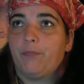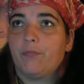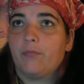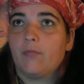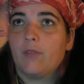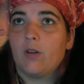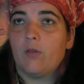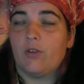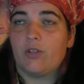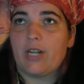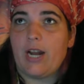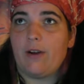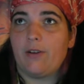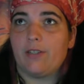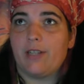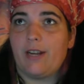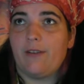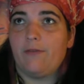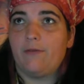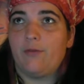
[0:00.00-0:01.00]
Which I
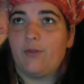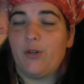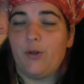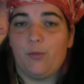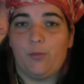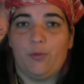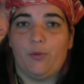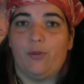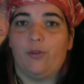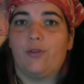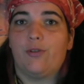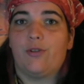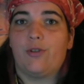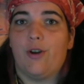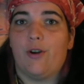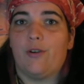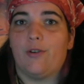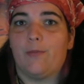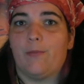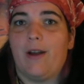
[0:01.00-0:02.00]
was like super
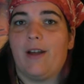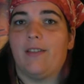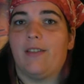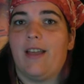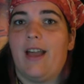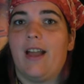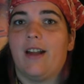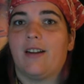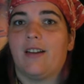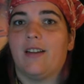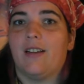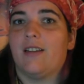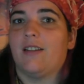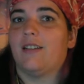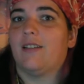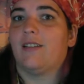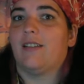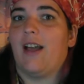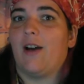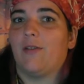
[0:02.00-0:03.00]
stoked about that,
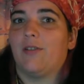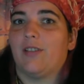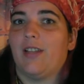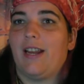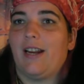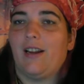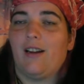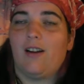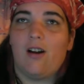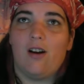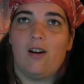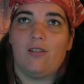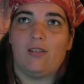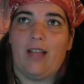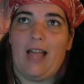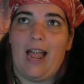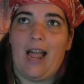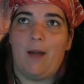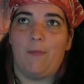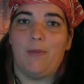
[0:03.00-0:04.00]
because that was like a
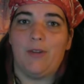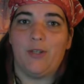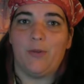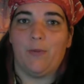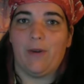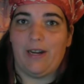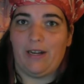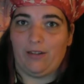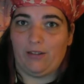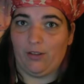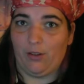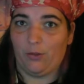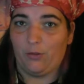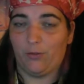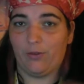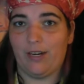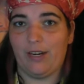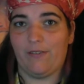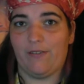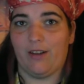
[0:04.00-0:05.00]
collab between the
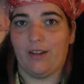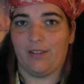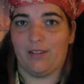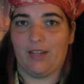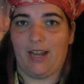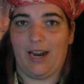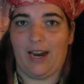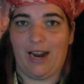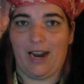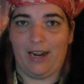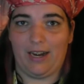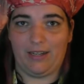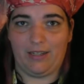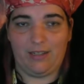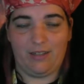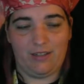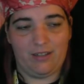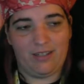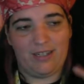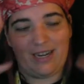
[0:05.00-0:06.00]
3 of us. I kind
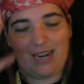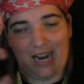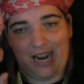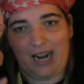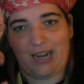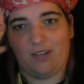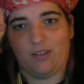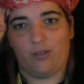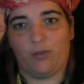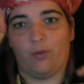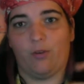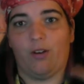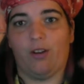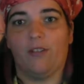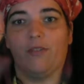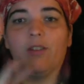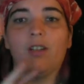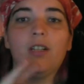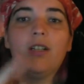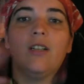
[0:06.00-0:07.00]
of sort
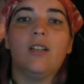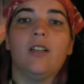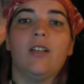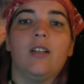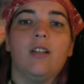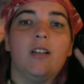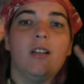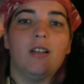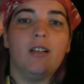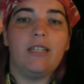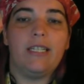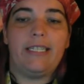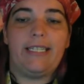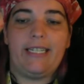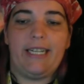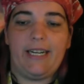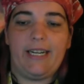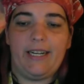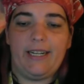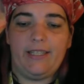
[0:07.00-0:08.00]
of
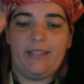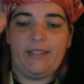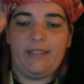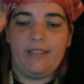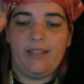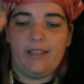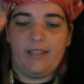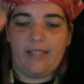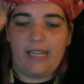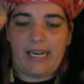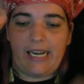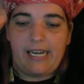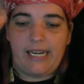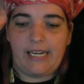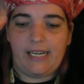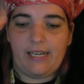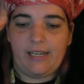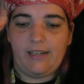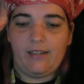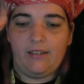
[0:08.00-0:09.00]
did
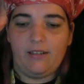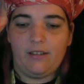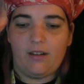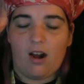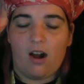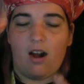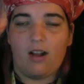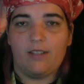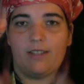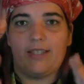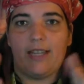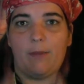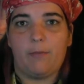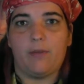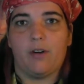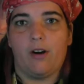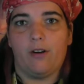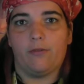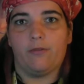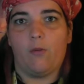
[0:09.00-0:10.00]
the
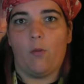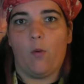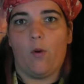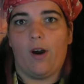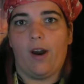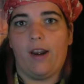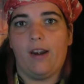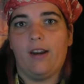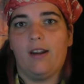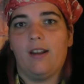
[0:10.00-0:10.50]
concept art for it,